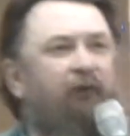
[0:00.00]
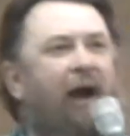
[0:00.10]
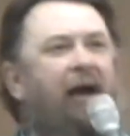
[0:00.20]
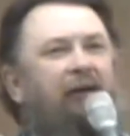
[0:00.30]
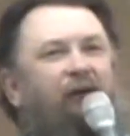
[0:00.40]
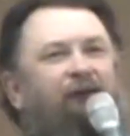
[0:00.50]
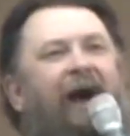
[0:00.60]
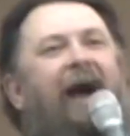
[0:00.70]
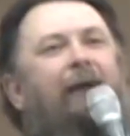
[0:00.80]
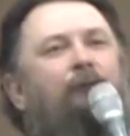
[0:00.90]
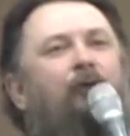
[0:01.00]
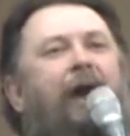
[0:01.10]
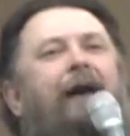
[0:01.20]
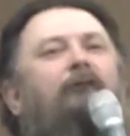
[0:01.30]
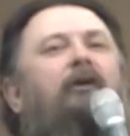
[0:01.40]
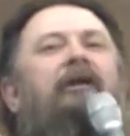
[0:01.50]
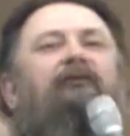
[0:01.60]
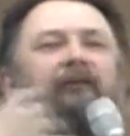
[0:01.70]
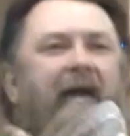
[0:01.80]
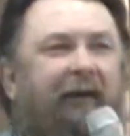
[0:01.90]
trying to fight and ravel
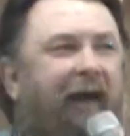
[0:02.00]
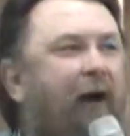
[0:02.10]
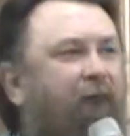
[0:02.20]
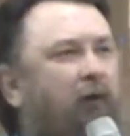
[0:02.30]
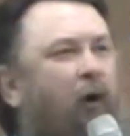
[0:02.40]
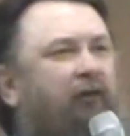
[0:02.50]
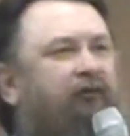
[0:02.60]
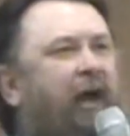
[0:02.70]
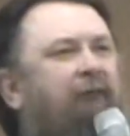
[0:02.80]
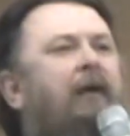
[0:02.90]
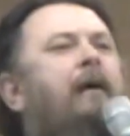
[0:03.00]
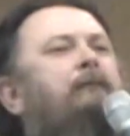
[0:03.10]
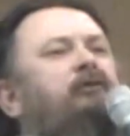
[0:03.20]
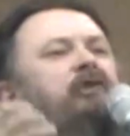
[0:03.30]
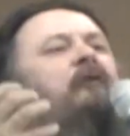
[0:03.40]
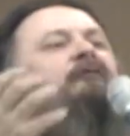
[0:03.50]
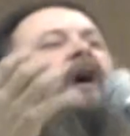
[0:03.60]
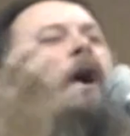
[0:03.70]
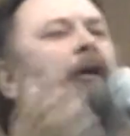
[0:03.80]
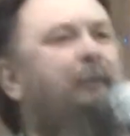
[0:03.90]
this thing out for yourself, but you
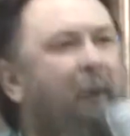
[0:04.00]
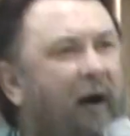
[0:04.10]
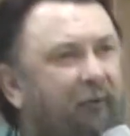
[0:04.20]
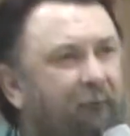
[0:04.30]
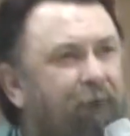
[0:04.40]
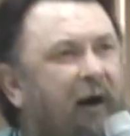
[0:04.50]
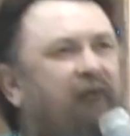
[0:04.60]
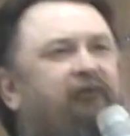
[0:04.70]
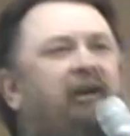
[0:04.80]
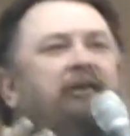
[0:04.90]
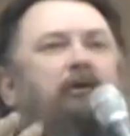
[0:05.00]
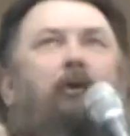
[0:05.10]
fall upon the mercy and the